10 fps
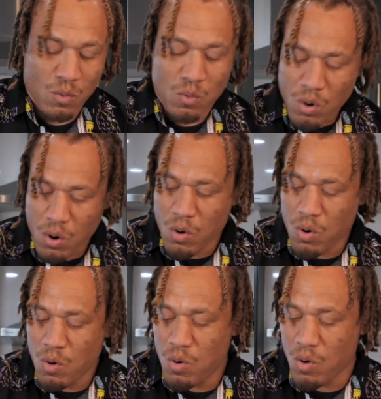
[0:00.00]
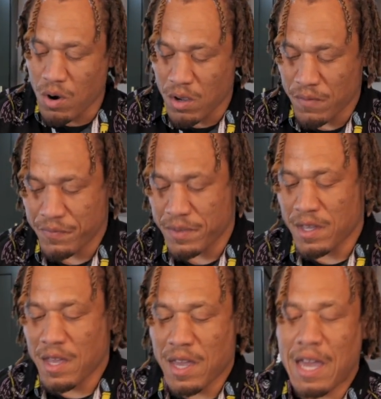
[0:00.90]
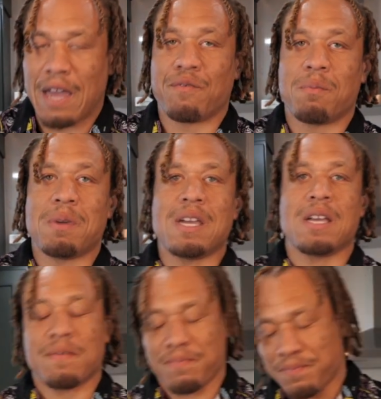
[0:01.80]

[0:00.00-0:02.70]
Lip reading: Woo! And for me,